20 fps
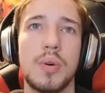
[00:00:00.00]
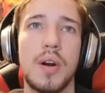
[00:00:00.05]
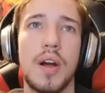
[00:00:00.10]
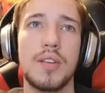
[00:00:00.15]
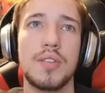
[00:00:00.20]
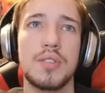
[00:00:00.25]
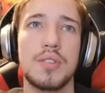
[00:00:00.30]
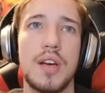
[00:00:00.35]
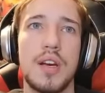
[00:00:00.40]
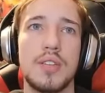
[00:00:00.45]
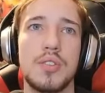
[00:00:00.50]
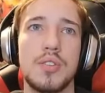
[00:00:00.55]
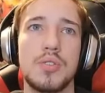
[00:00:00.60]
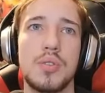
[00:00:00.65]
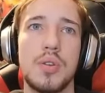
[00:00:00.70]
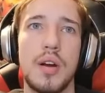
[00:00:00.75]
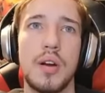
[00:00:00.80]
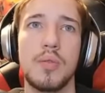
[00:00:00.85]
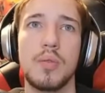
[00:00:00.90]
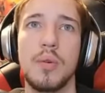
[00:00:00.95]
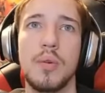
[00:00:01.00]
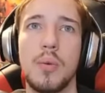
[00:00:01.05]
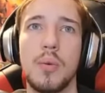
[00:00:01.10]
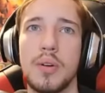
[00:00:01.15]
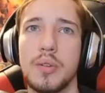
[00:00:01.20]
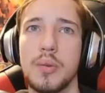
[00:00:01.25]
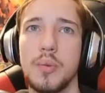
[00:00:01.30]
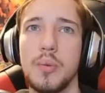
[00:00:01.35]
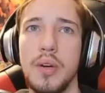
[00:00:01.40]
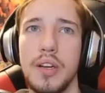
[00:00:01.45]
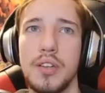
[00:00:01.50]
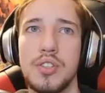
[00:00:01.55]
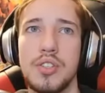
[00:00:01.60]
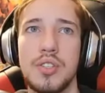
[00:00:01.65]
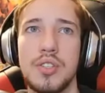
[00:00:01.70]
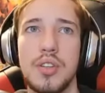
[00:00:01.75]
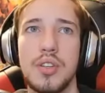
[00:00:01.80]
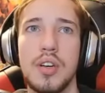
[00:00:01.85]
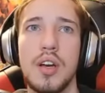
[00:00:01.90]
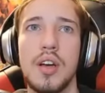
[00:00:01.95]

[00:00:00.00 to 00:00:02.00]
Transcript: exercise to try to rework the witch.